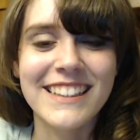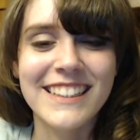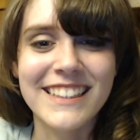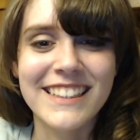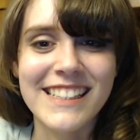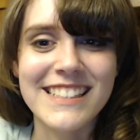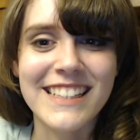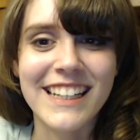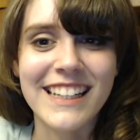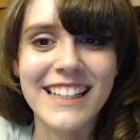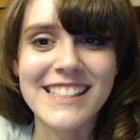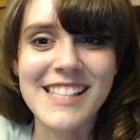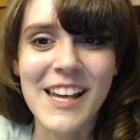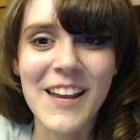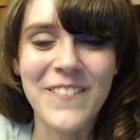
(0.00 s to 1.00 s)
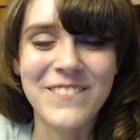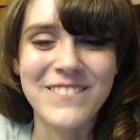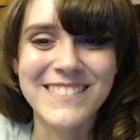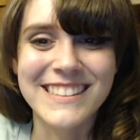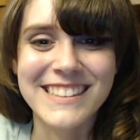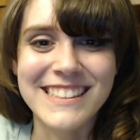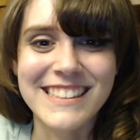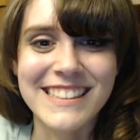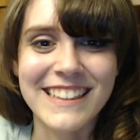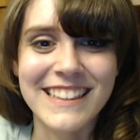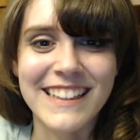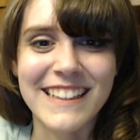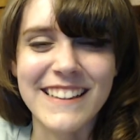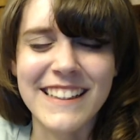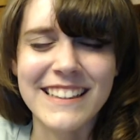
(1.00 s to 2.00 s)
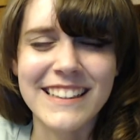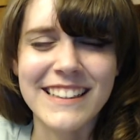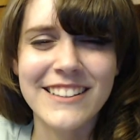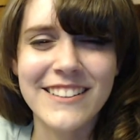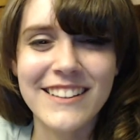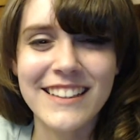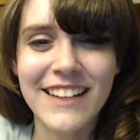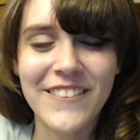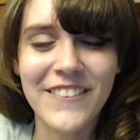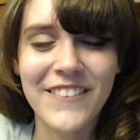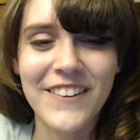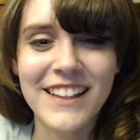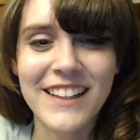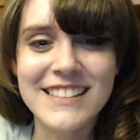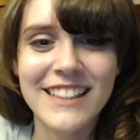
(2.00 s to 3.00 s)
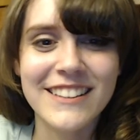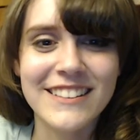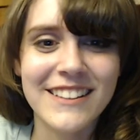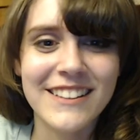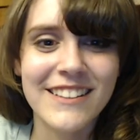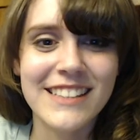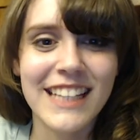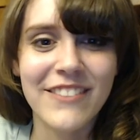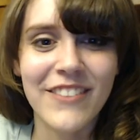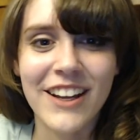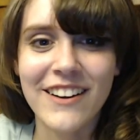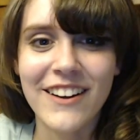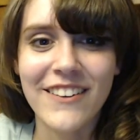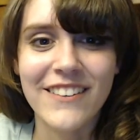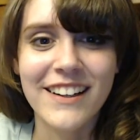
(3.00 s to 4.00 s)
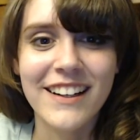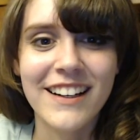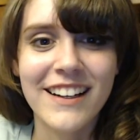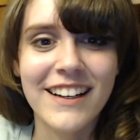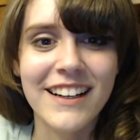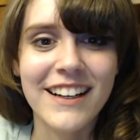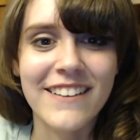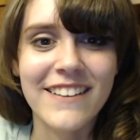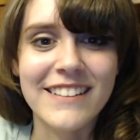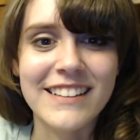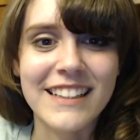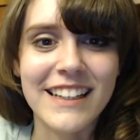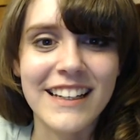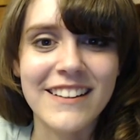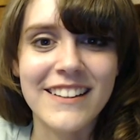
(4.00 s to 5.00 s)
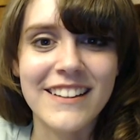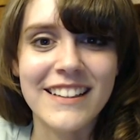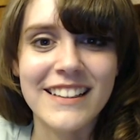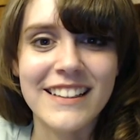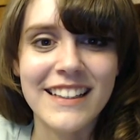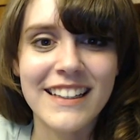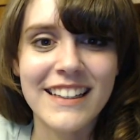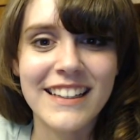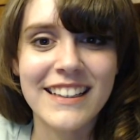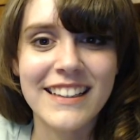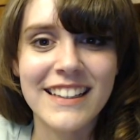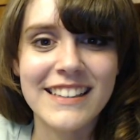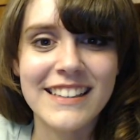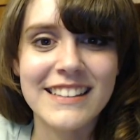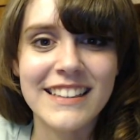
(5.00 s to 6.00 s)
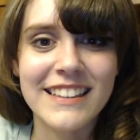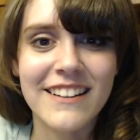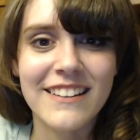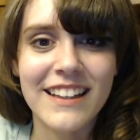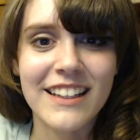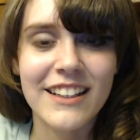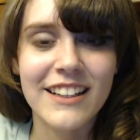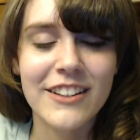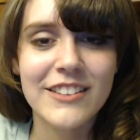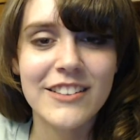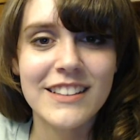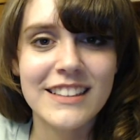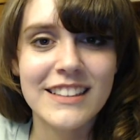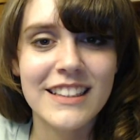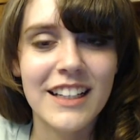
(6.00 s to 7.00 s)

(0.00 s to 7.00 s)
Who said his name? Has Gintoki ever really said Utsuro's name? I don't know. Going down on his head. Let's see how that goes.